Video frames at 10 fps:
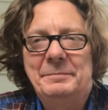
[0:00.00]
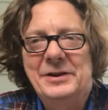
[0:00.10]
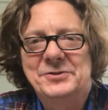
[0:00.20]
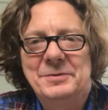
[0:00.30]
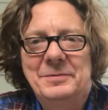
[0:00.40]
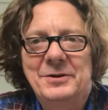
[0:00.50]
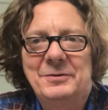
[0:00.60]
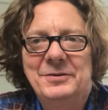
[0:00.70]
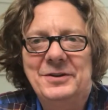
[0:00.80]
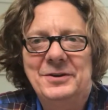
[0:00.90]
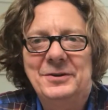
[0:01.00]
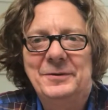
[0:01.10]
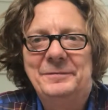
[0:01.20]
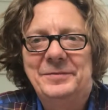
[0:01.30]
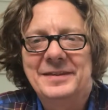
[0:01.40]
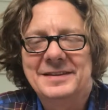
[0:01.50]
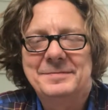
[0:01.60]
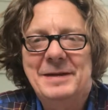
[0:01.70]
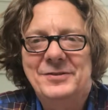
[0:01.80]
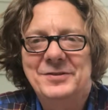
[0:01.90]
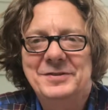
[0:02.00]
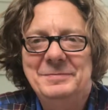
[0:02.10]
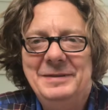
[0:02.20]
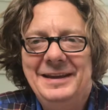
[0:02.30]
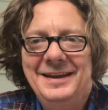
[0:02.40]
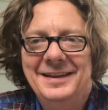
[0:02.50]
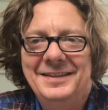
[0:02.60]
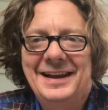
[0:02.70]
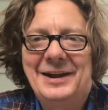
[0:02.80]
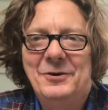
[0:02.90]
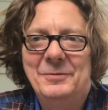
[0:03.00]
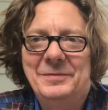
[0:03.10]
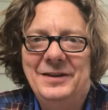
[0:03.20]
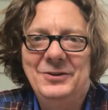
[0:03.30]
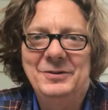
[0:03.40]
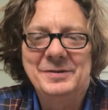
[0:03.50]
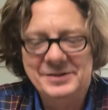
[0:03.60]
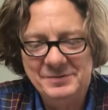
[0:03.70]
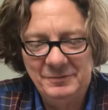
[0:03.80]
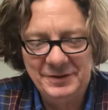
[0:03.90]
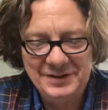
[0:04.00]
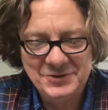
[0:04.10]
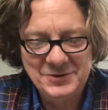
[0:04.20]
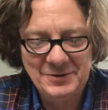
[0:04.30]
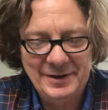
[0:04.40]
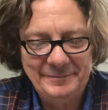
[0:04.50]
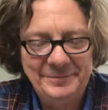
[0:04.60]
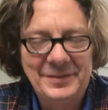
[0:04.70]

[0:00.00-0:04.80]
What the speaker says: picture book with you that's special to me and that I hope that you will enjoy.